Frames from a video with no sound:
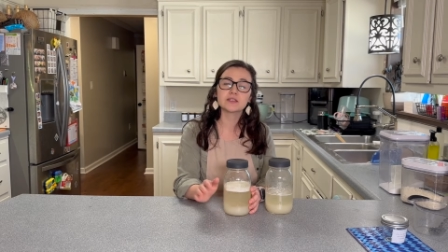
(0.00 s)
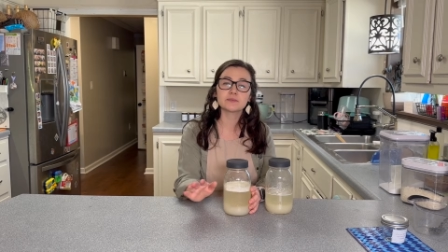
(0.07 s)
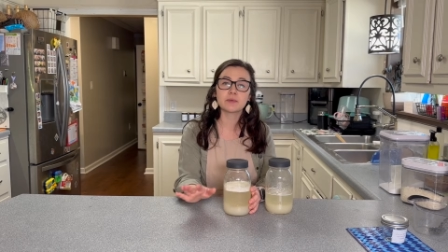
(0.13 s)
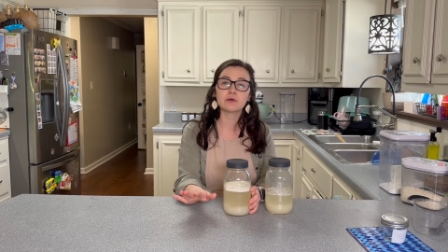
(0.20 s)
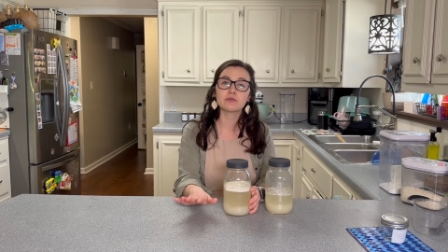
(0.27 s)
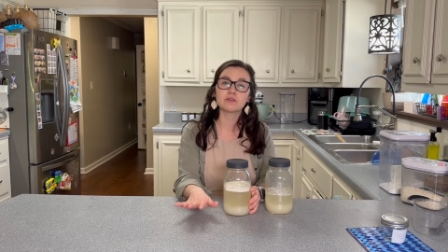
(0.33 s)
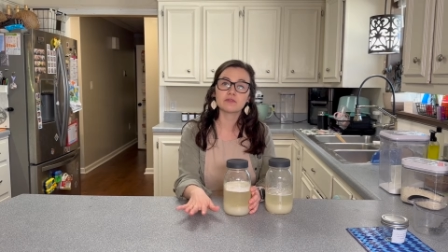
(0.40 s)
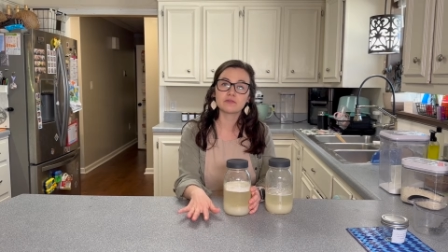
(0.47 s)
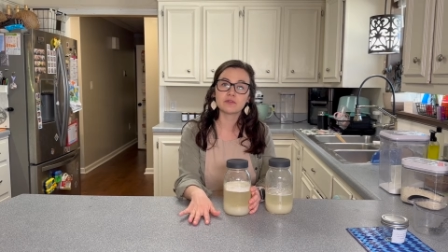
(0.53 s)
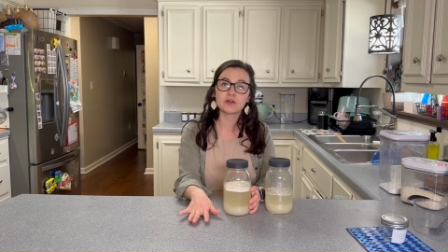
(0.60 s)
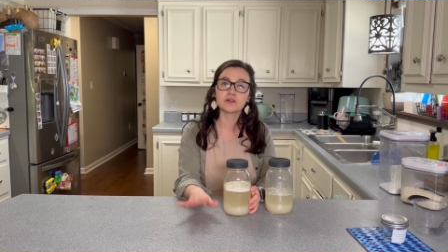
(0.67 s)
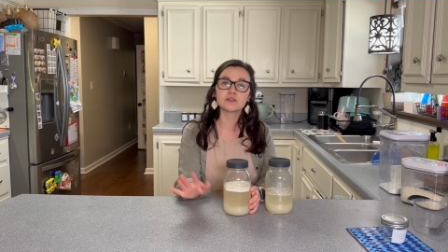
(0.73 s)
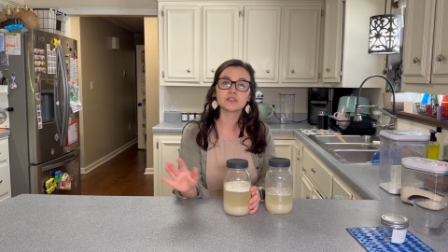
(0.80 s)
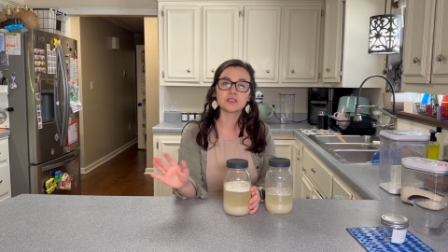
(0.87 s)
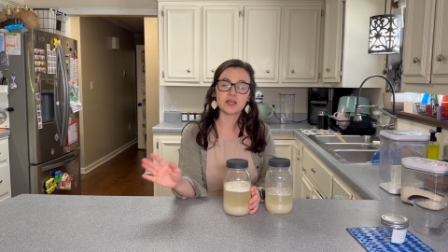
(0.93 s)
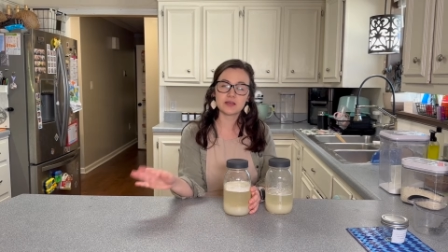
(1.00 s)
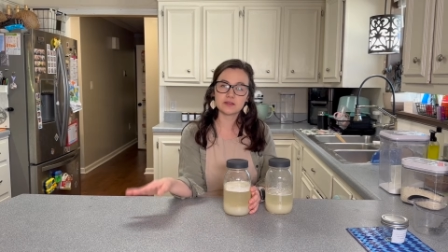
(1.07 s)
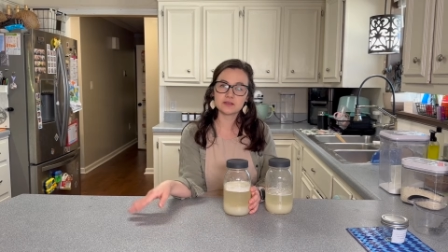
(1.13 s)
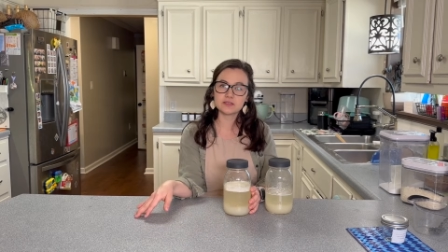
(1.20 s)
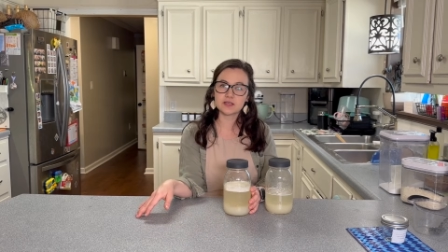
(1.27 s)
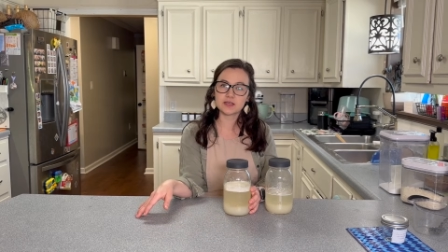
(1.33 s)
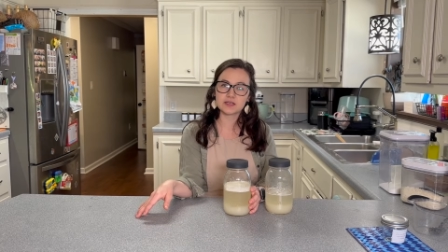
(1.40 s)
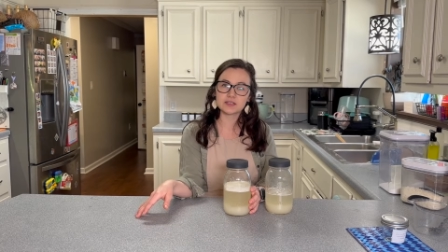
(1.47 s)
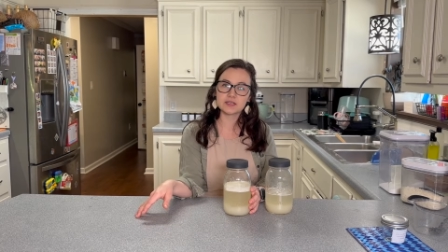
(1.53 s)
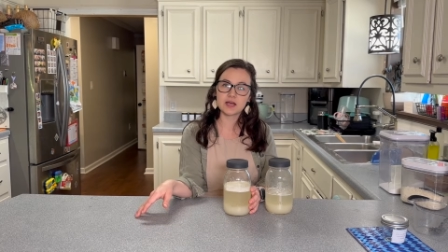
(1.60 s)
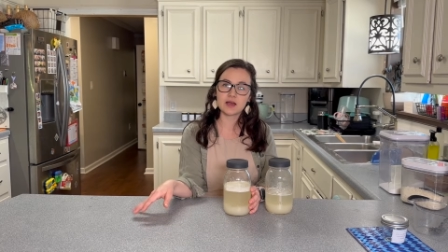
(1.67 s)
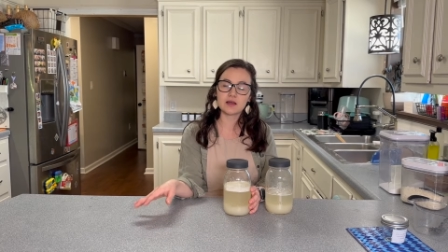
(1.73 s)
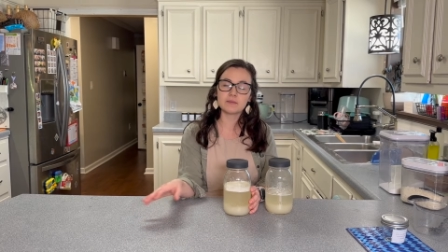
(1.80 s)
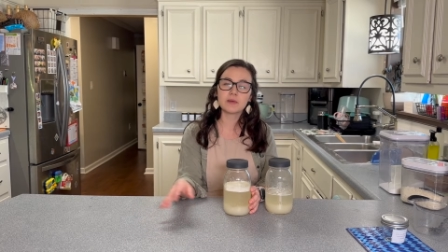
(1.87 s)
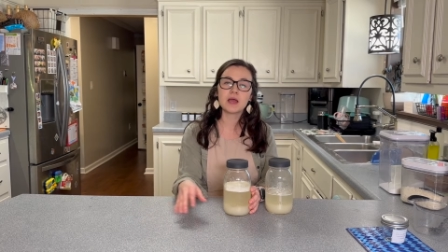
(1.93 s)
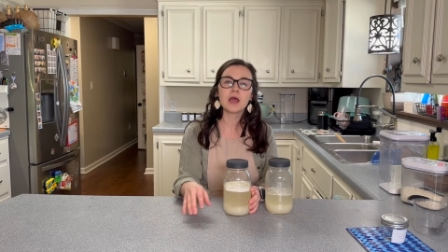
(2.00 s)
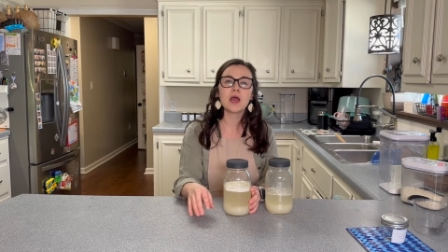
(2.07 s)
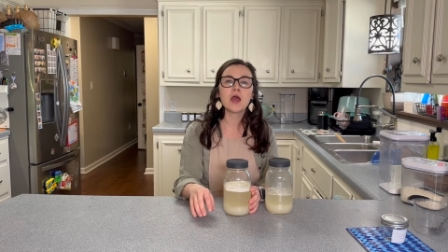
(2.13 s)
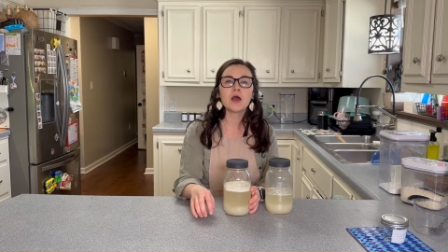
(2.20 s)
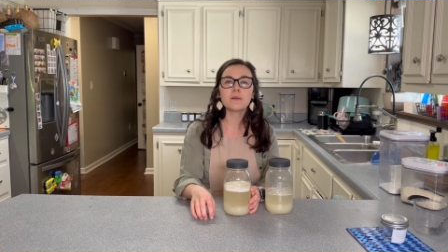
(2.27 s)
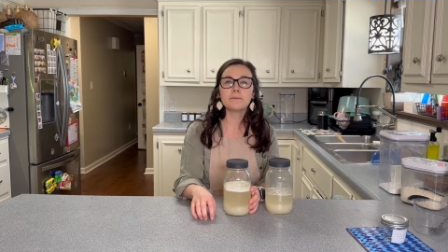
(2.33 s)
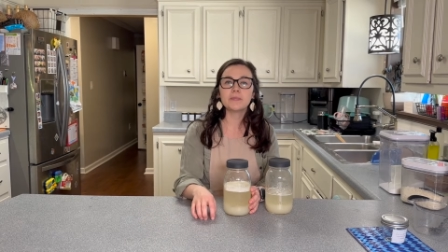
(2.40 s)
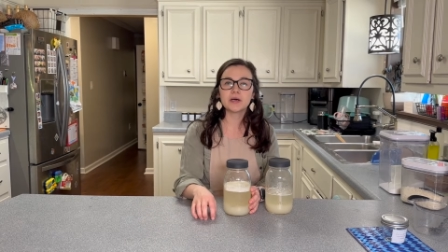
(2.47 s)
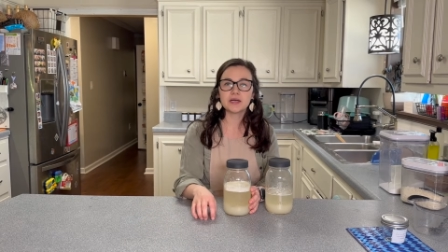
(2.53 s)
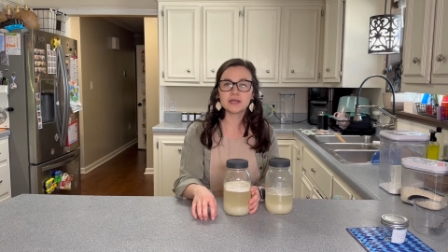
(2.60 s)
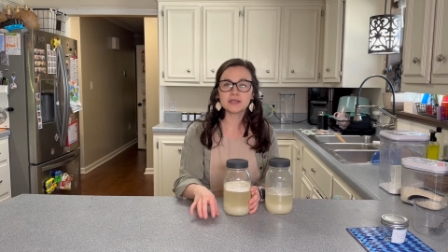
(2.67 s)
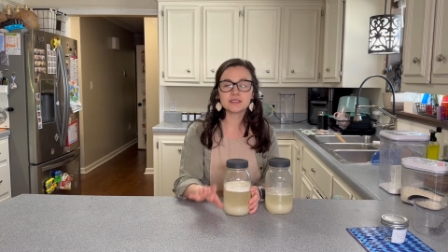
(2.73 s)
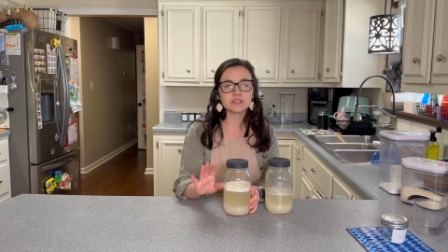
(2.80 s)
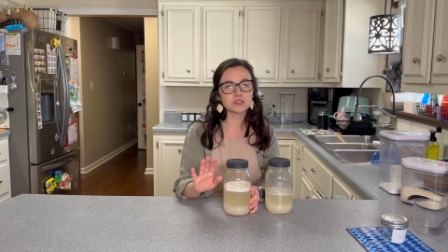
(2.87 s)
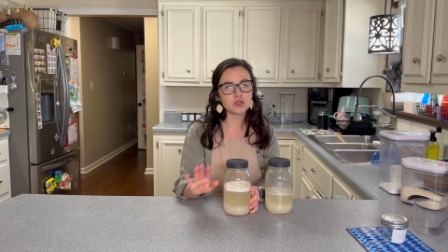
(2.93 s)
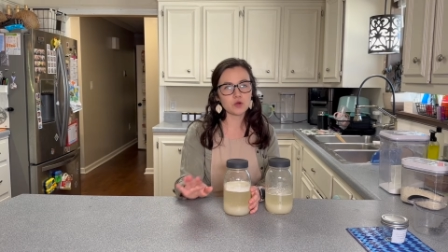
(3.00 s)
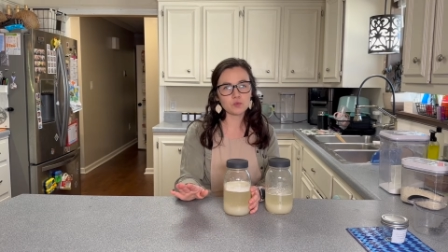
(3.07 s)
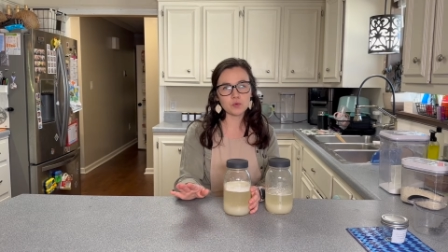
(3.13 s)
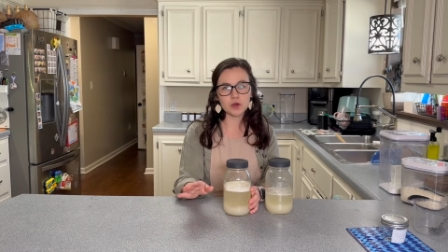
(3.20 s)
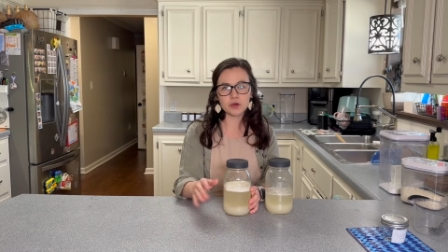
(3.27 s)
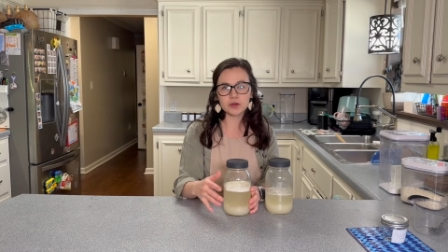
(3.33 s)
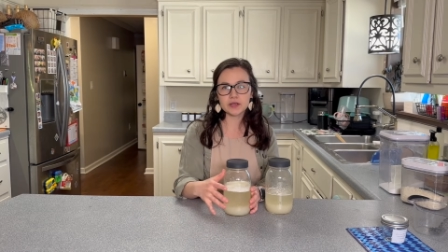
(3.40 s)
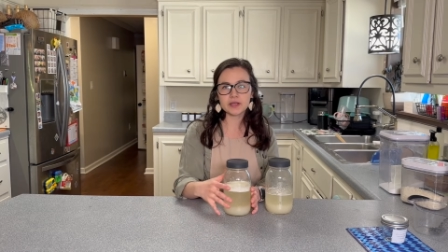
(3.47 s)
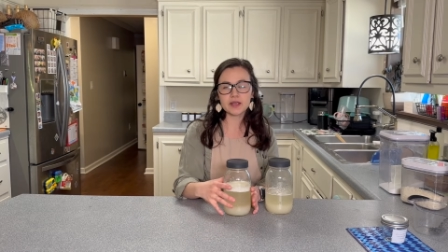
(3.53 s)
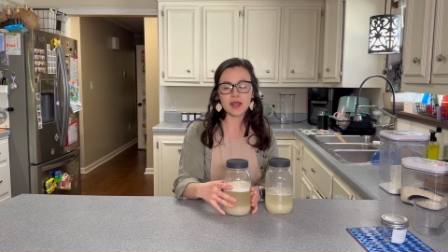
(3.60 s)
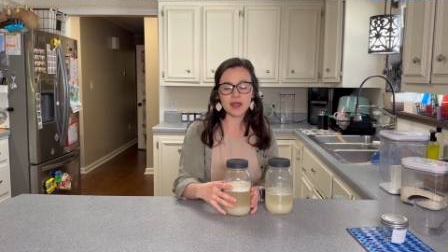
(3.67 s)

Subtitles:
both the first and the second time, but don't worry.